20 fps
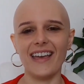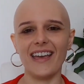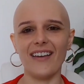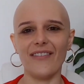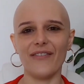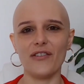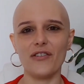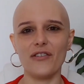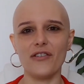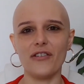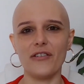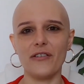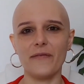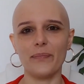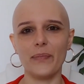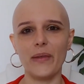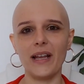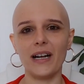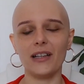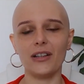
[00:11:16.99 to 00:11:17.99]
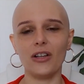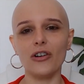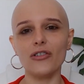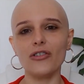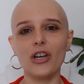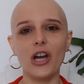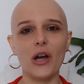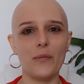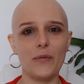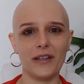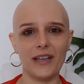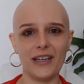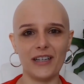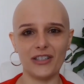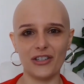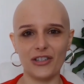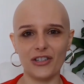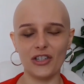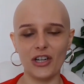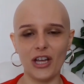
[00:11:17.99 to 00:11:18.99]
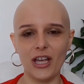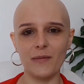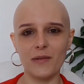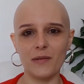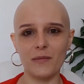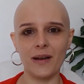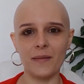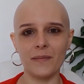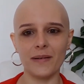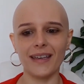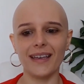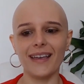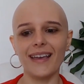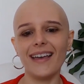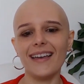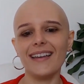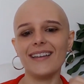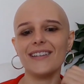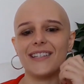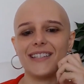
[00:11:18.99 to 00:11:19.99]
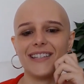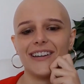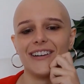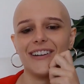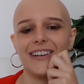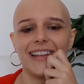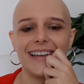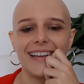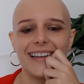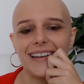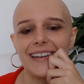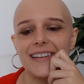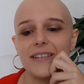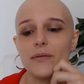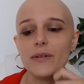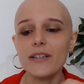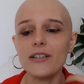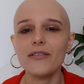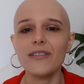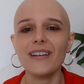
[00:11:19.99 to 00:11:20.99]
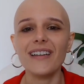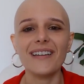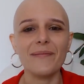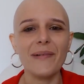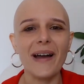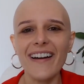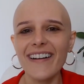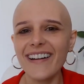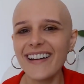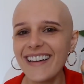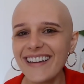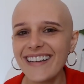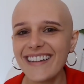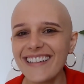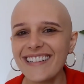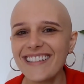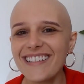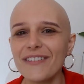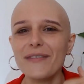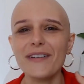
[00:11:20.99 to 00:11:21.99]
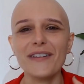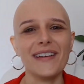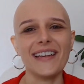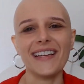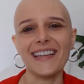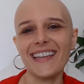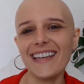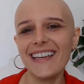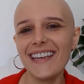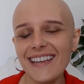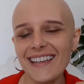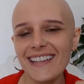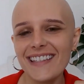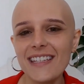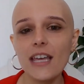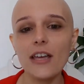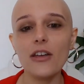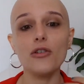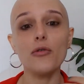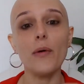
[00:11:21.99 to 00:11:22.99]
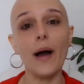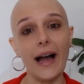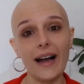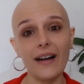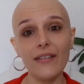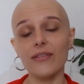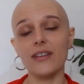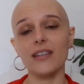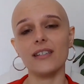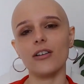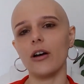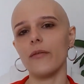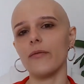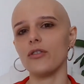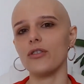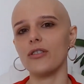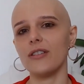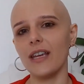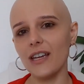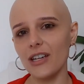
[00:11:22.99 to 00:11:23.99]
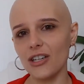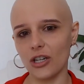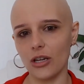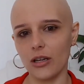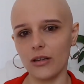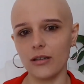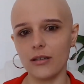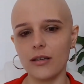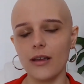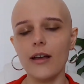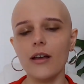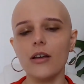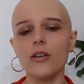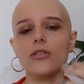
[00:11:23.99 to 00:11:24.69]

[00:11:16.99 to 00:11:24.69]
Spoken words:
If you're in a long-term relationship, you might be like, so like, are we doing marriage? Are we doing kids? You have these conversations.